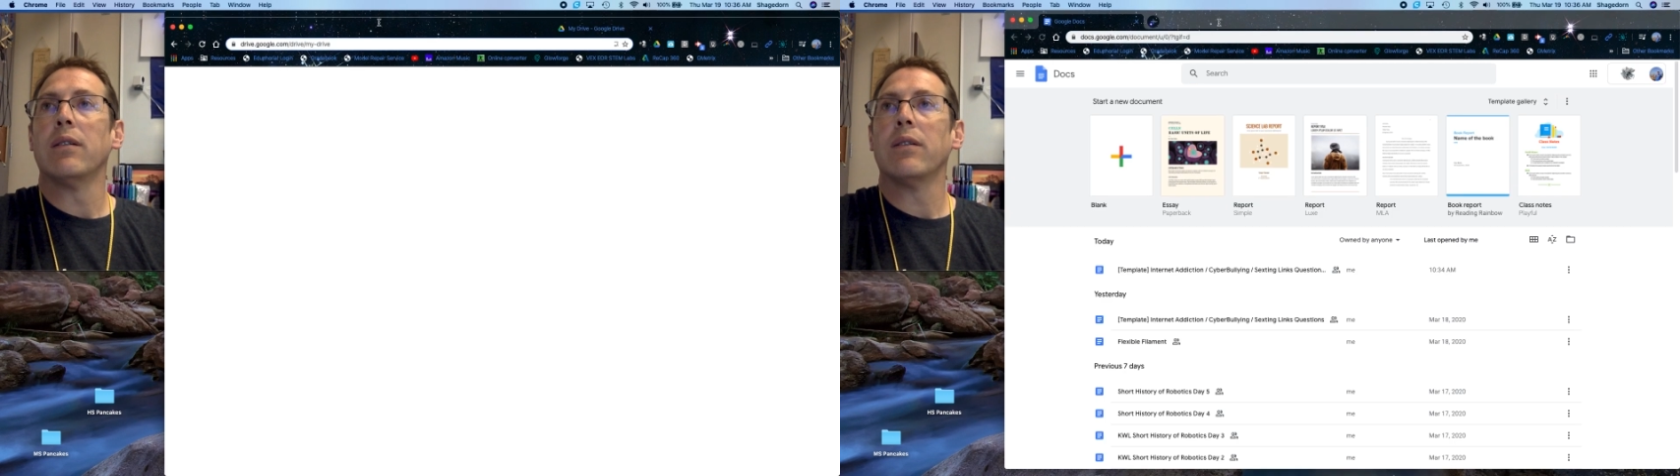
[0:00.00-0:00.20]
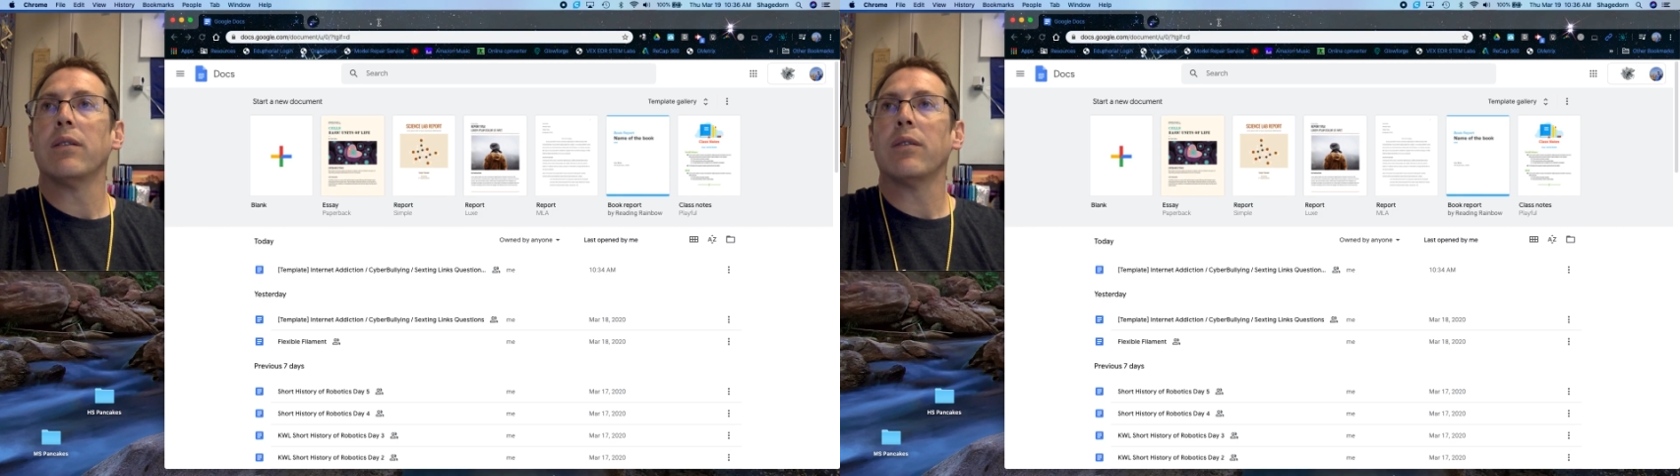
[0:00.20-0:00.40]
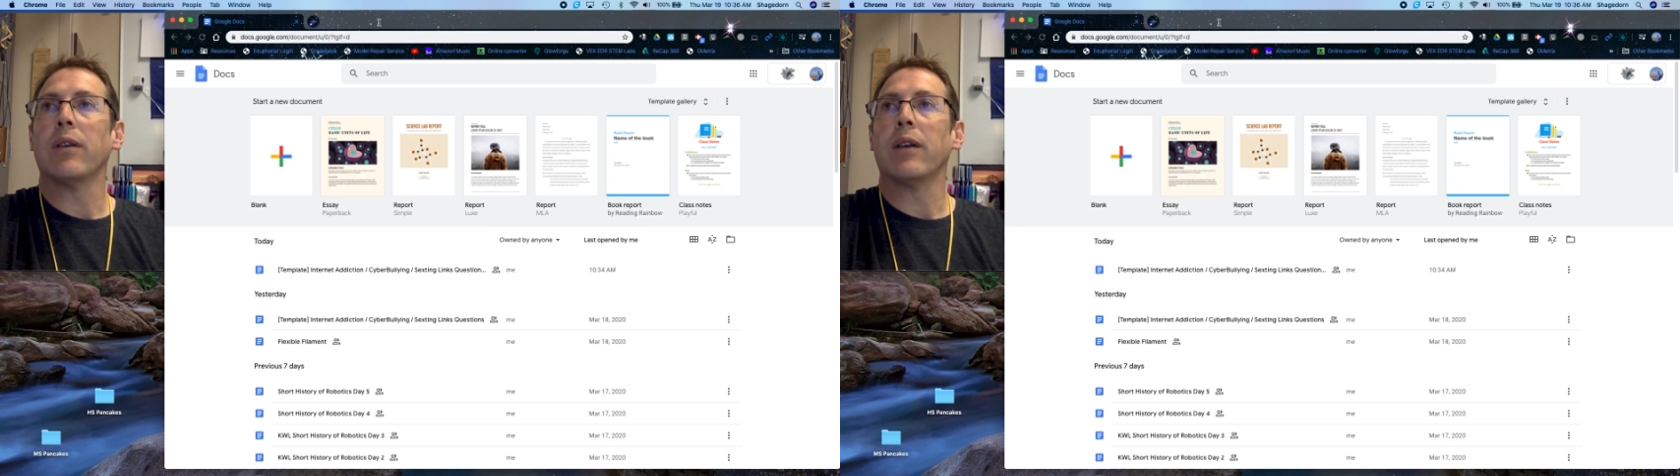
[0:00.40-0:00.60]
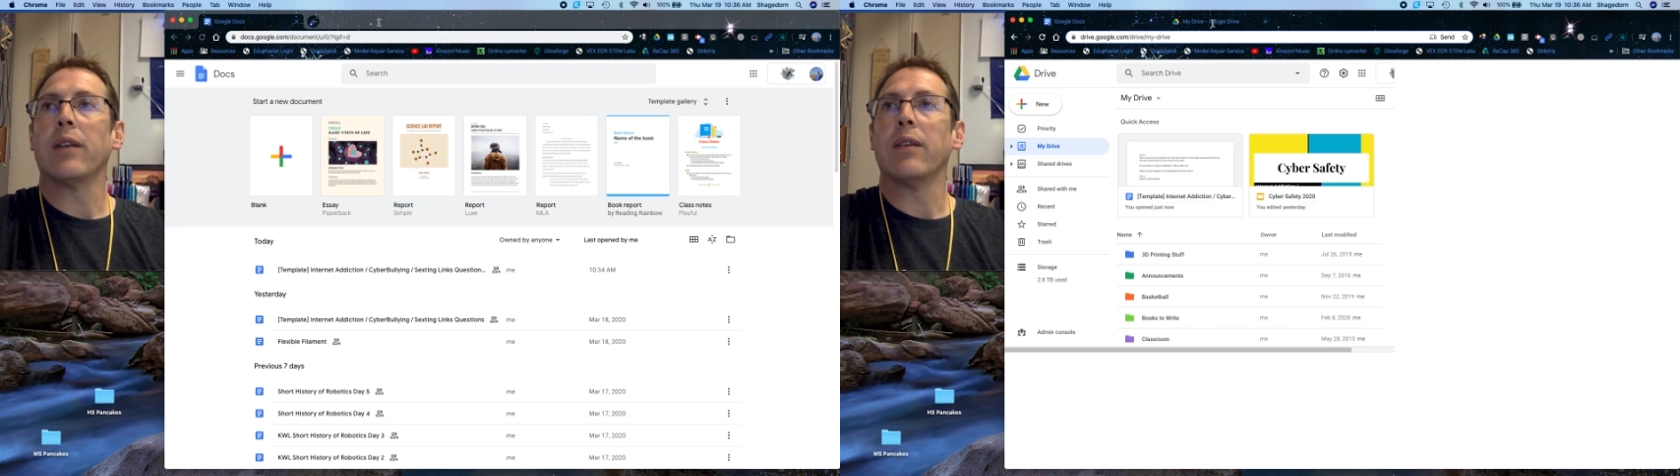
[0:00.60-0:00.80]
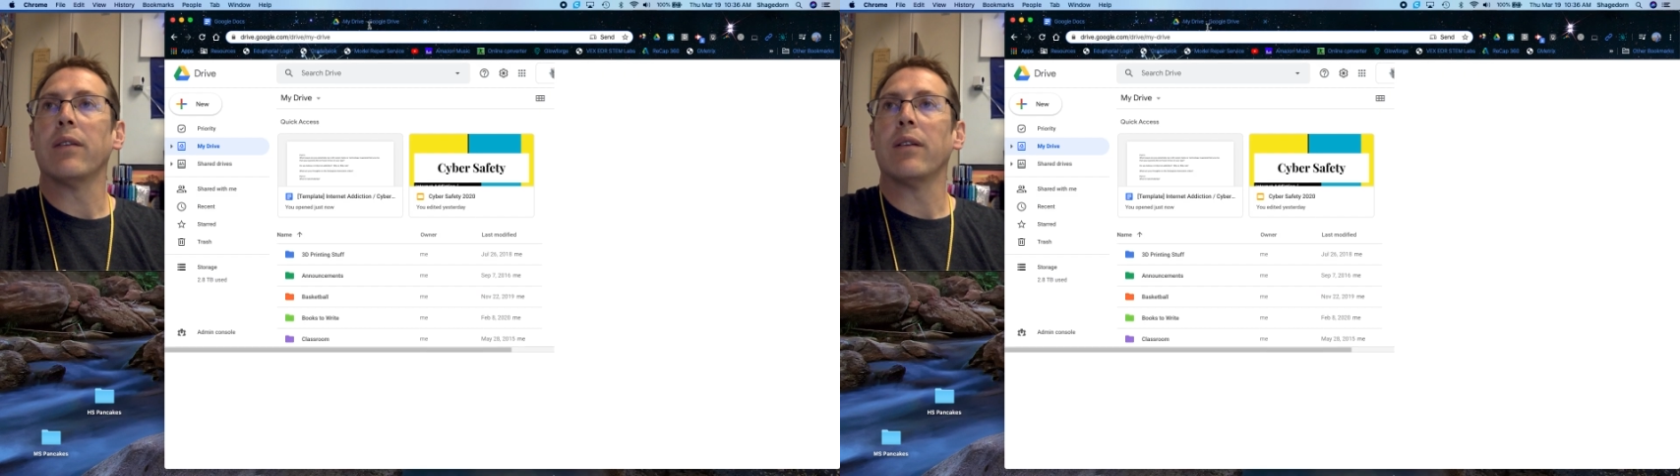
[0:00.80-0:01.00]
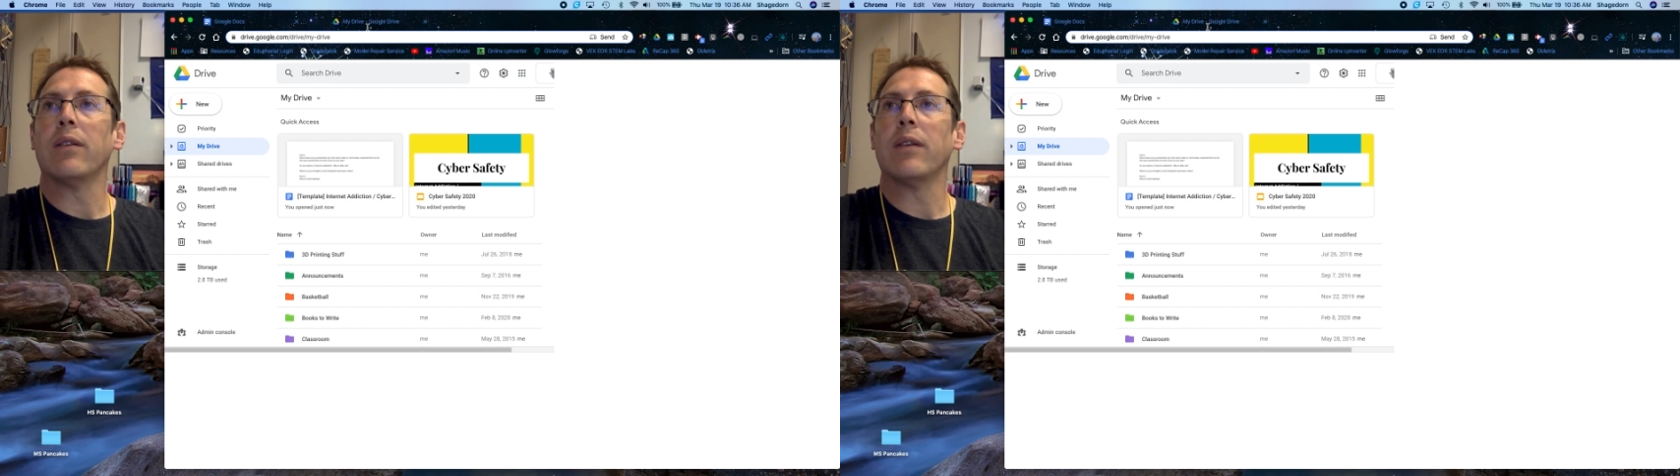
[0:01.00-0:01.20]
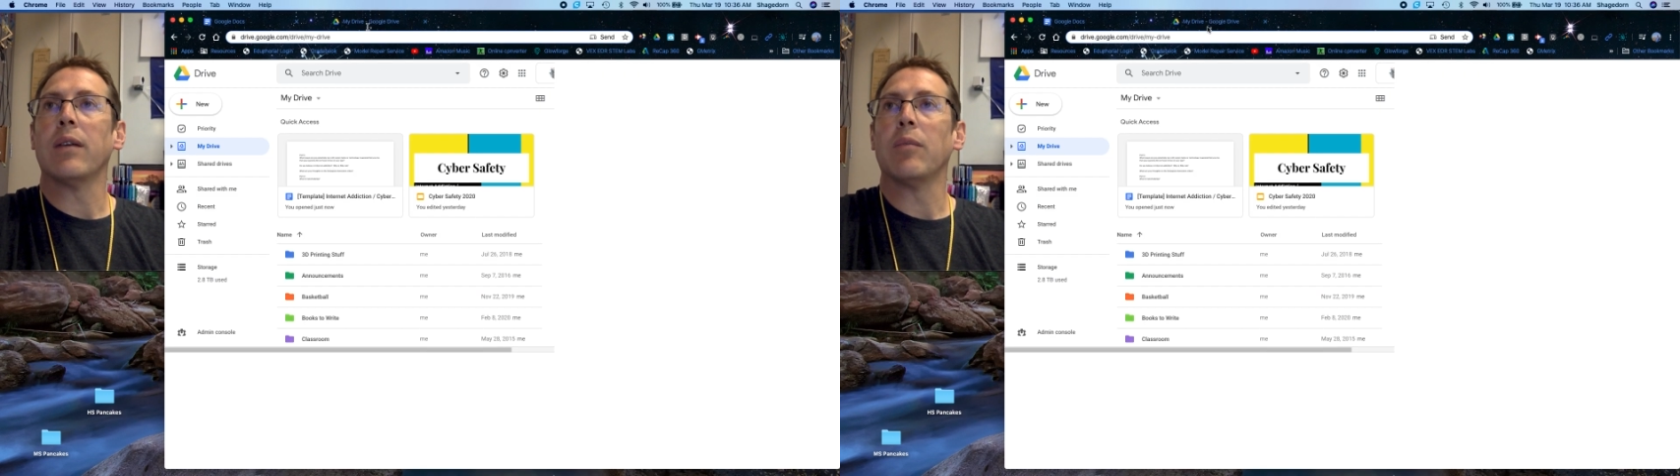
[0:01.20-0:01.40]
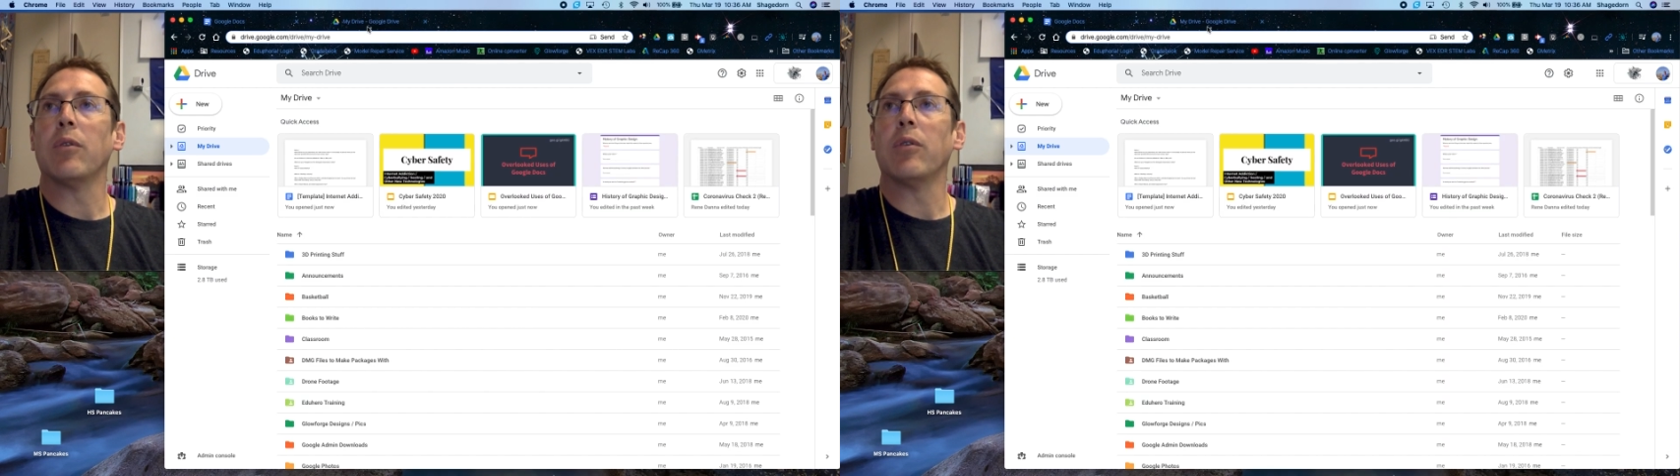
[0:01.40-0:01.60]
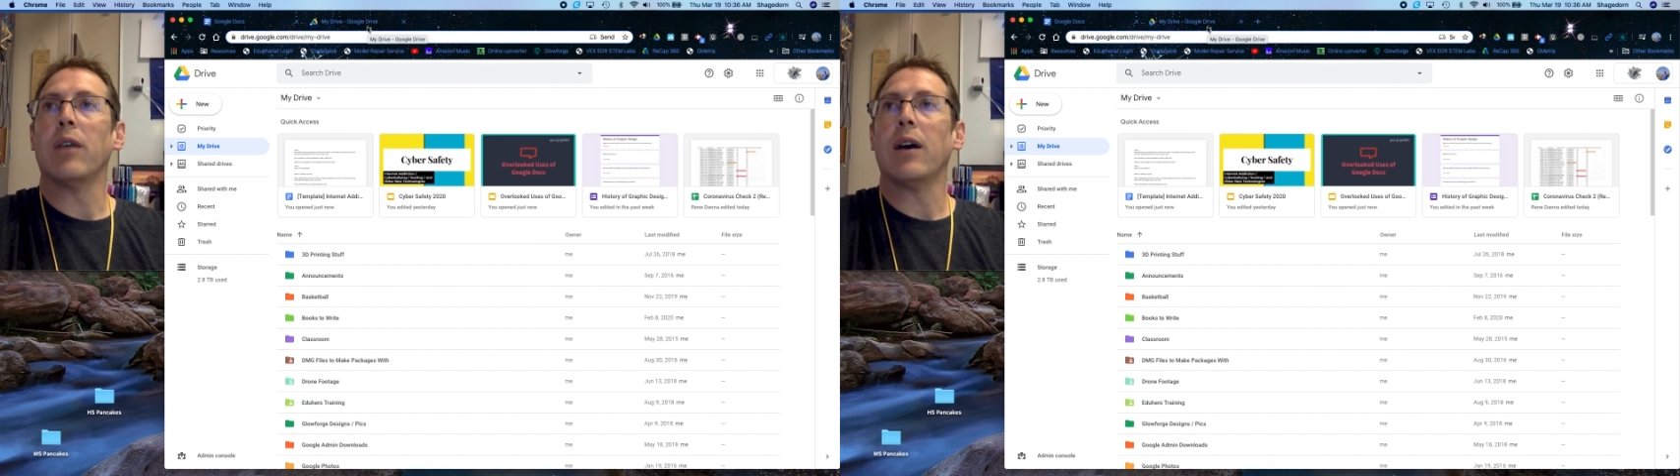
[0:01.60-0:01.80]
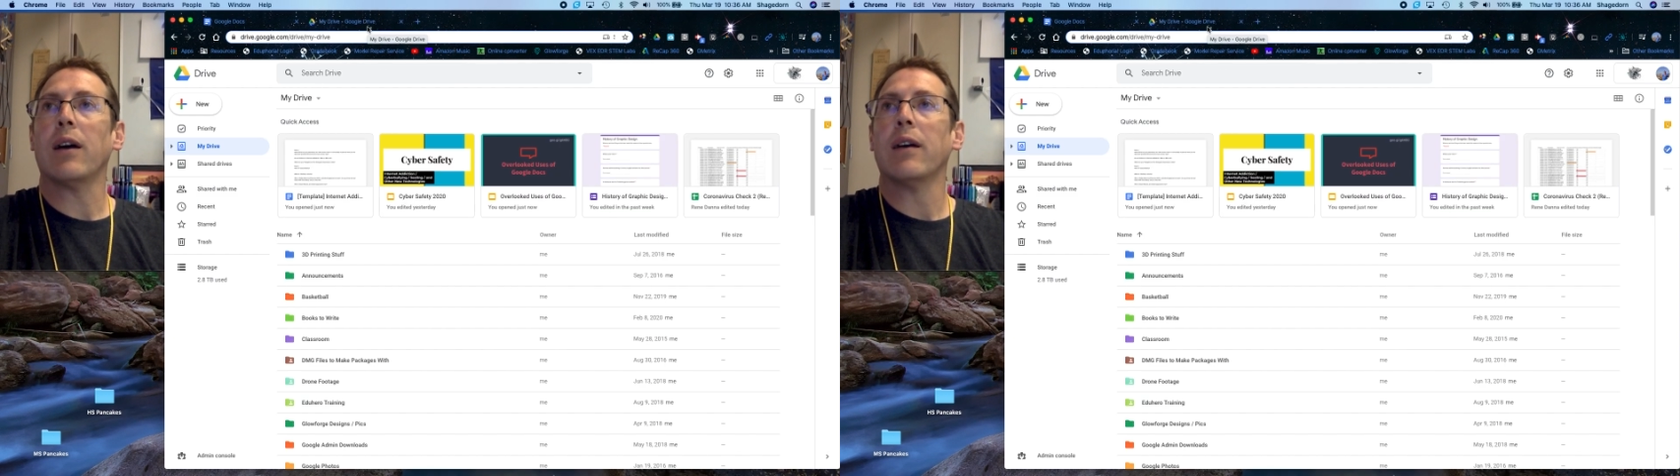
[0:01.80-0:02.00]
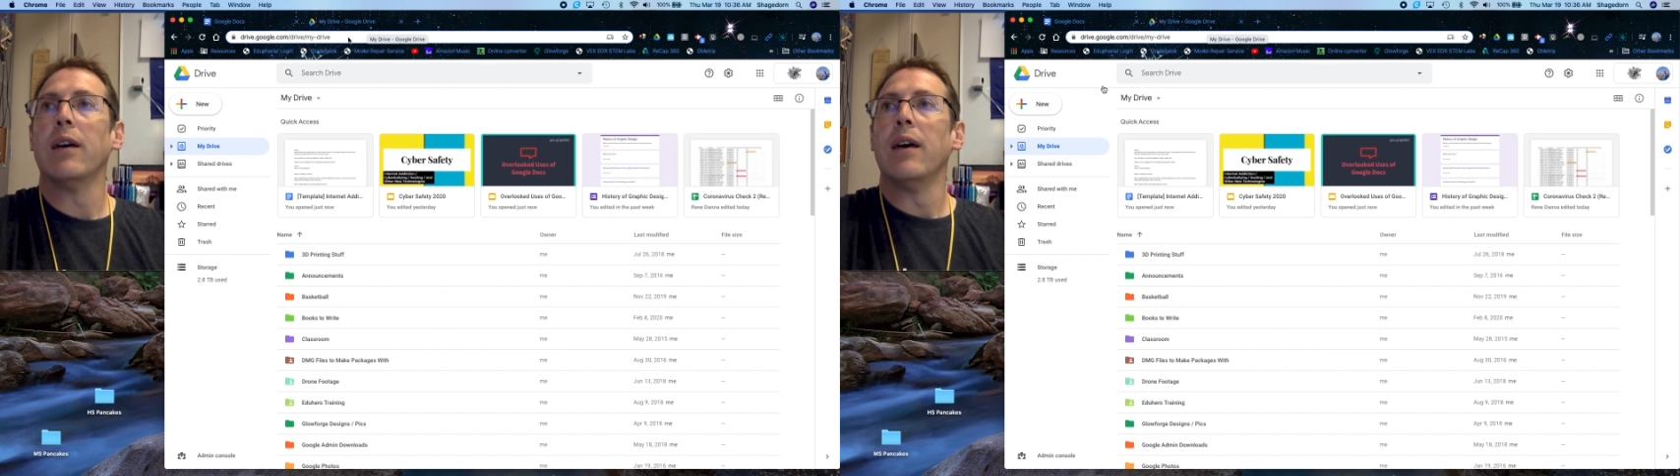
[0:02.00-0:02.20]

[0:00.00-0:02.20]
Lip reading: So we got this on the same little doc.